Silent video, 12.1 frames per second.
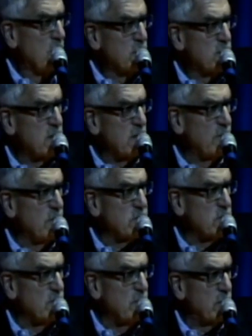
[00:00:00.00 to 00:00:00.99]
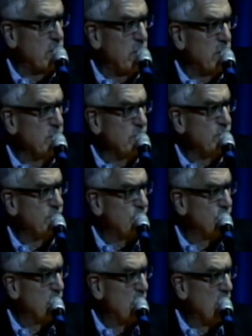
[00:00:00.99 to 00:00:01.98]
Steven is our moderator,
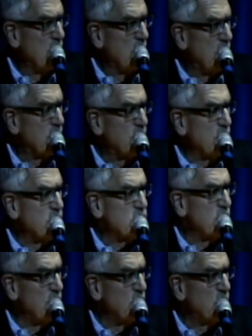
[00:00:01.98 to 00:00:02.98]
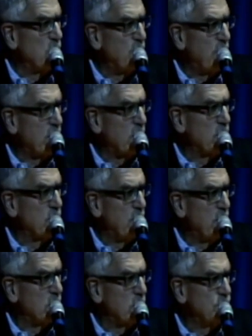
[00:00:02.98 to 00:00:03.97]
and I think it's time to empanel the
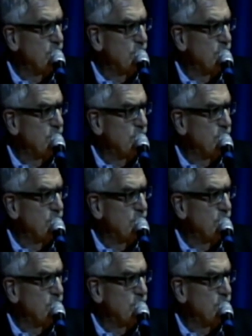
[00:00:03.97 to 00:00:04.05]
panel.